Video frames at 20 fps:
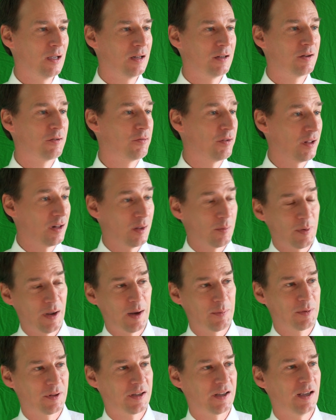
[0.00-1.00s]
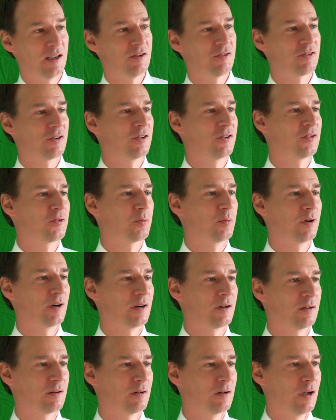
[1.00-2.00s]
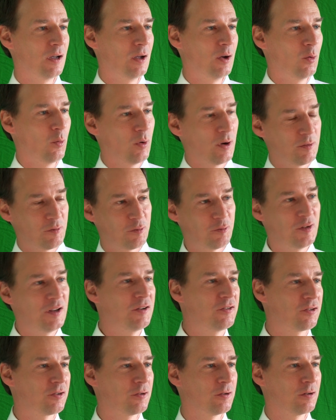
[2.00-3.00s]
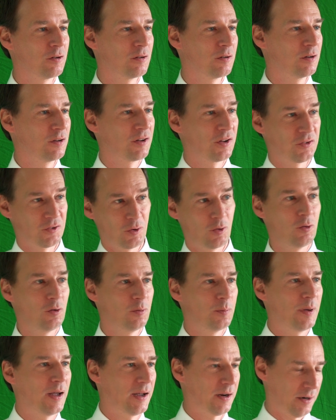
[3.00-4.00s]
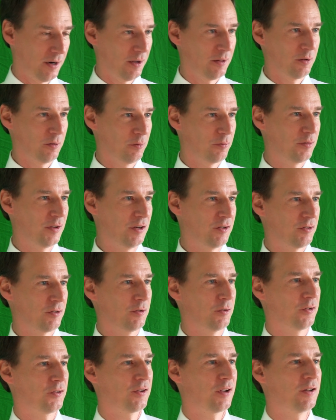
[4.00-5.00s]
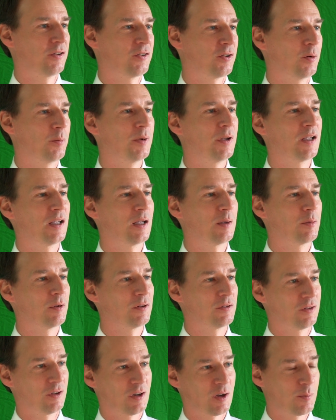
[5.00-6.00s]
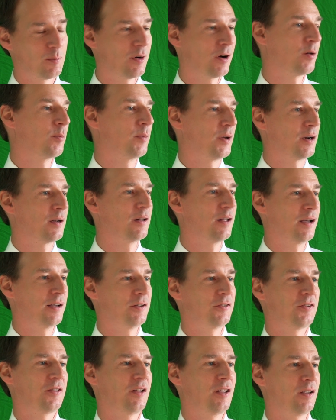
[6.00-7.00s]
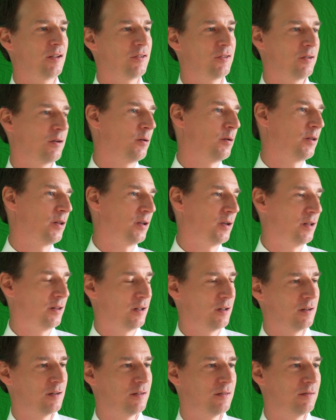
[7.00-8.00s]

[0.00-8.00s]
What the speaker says: develop applications where one feature doesn't hold back other features. And so being able to compartmentalize things. In the